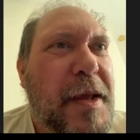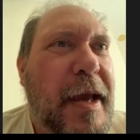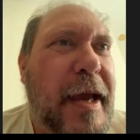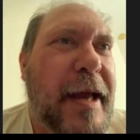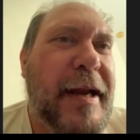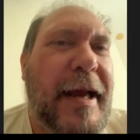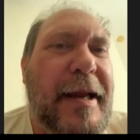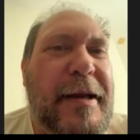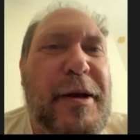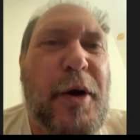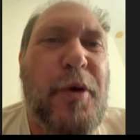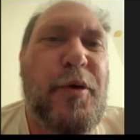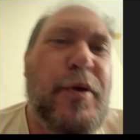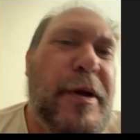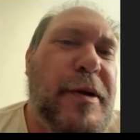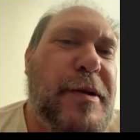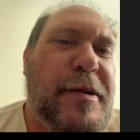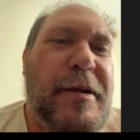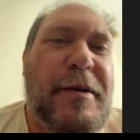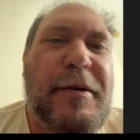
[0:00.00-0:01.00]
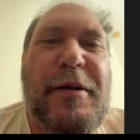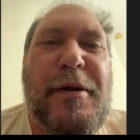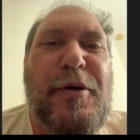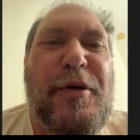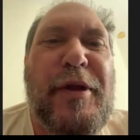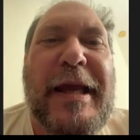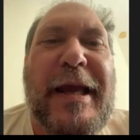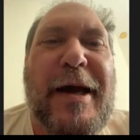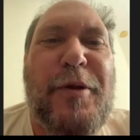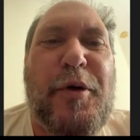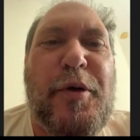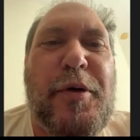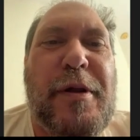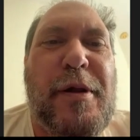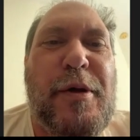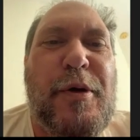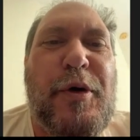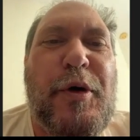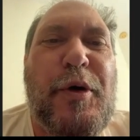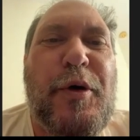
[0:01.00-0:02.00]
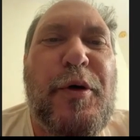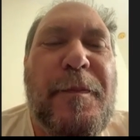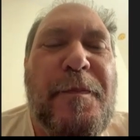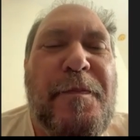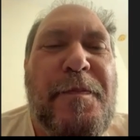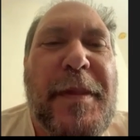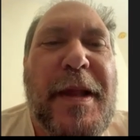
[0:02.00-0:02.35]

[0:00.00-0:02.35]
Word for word: and I don't listen to the other two,